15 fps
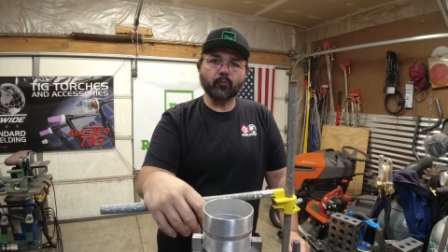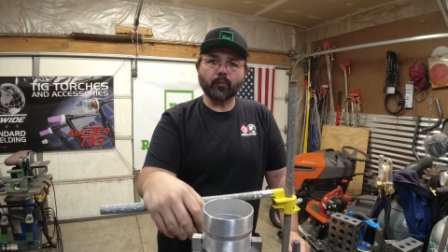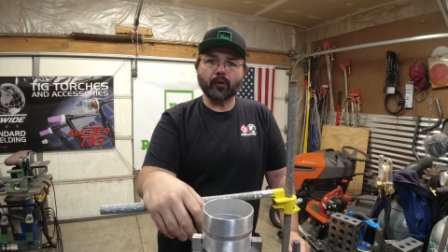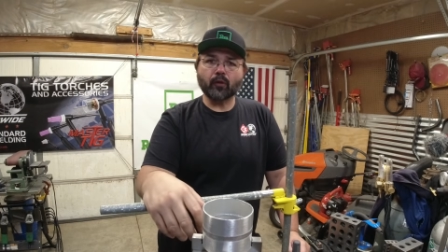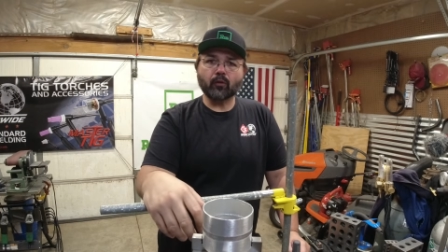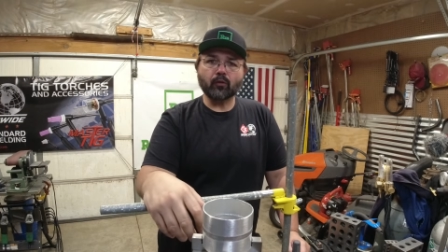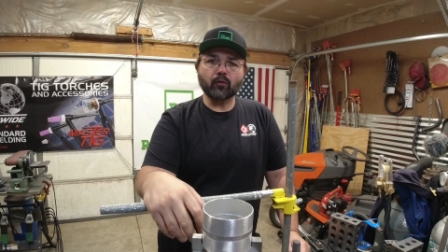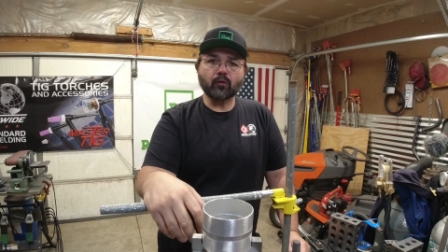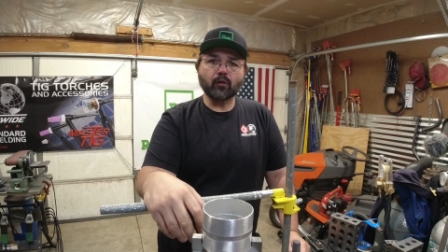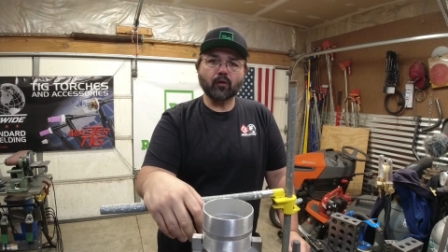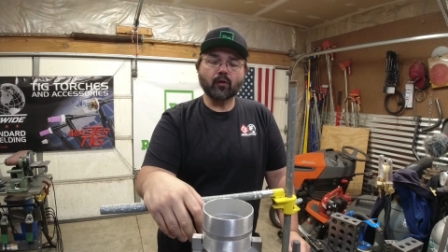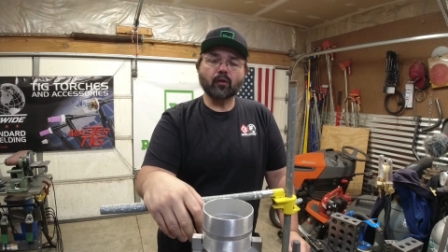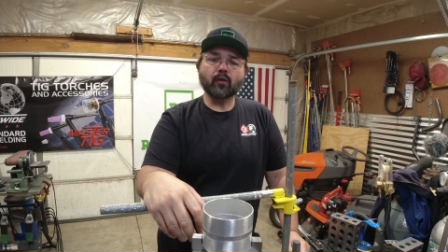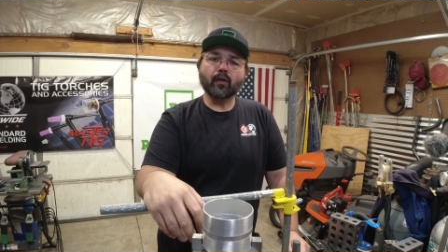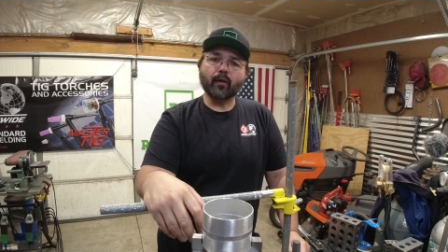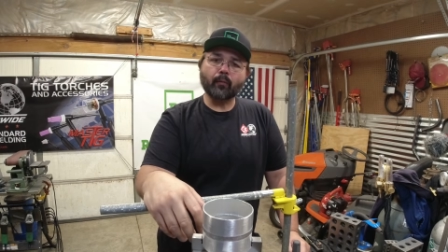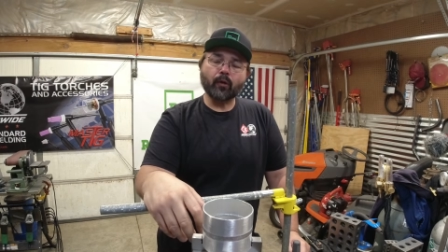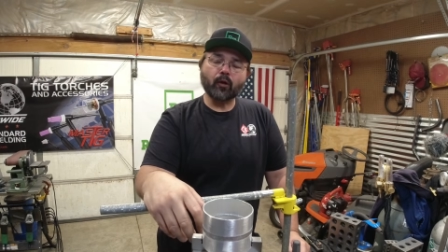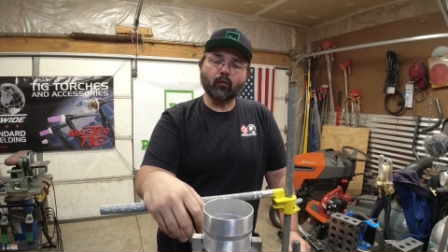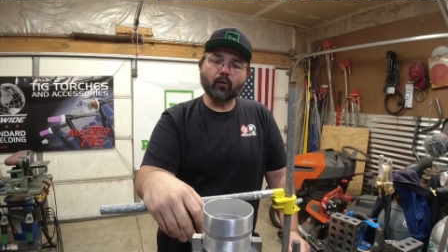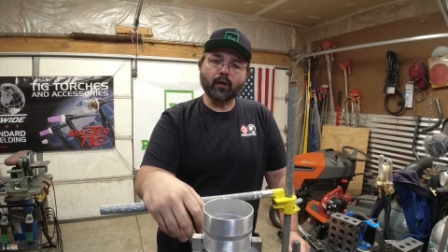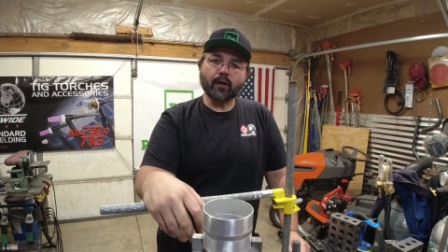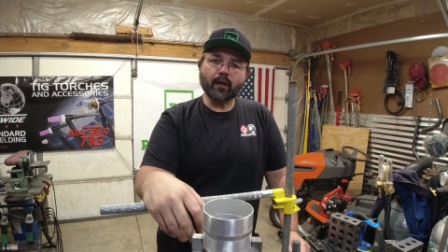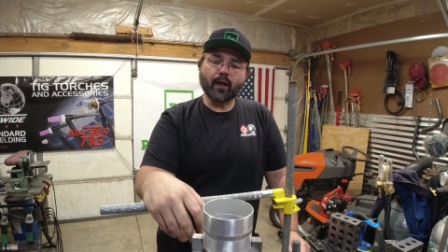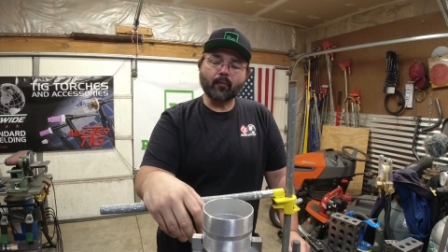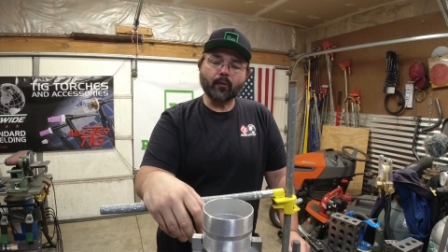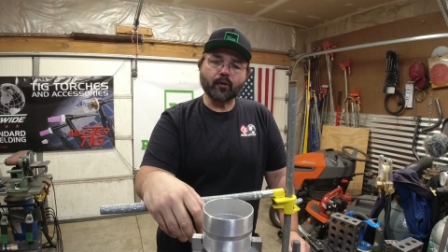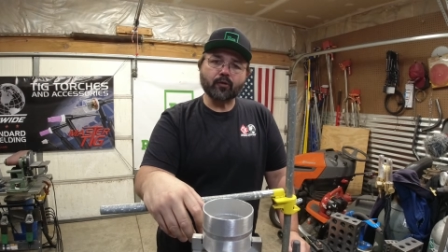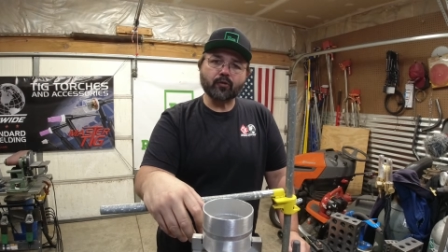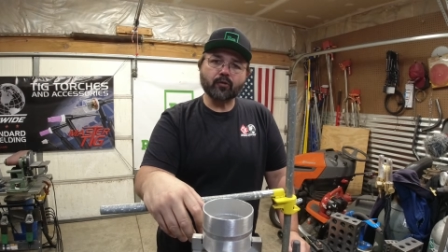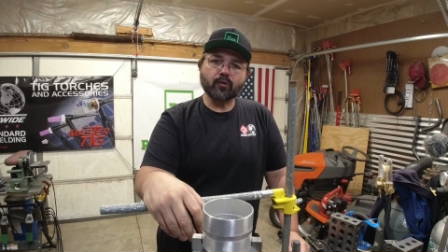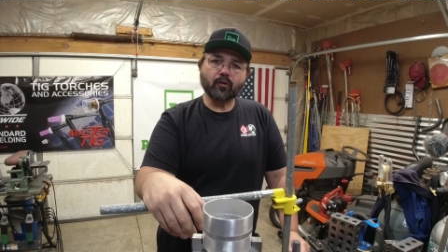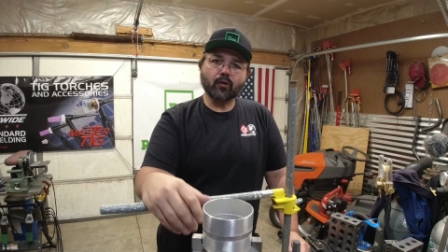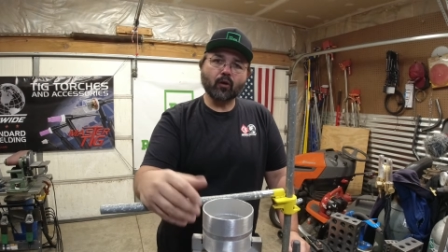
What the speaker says: build, let me know in the comments.